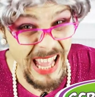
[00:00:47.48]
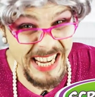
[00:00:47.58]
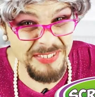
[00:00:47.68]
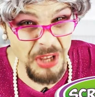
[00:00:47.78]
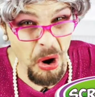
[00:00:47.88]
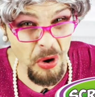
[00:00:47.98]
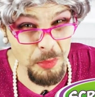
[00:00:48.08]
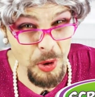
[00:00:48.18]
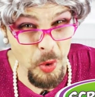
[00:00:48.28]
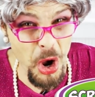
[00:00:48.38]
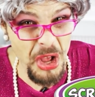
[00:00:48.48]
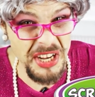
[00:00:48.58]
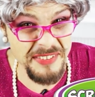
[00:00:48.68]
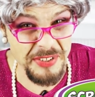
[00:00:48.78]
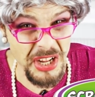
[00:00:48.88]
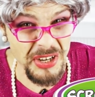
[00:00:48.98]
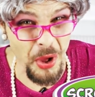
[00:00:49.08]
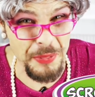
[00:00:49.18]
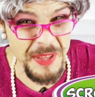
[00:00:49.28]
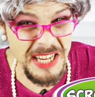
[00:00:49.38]
It is a horrible word, isn't it? And
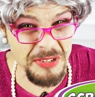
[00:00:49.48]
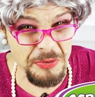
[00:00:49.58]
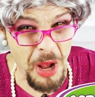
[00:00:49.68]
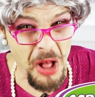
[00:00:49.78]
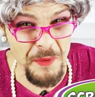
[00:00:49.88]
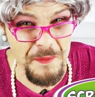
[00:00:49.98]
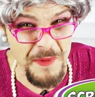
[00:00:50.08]
I think as well the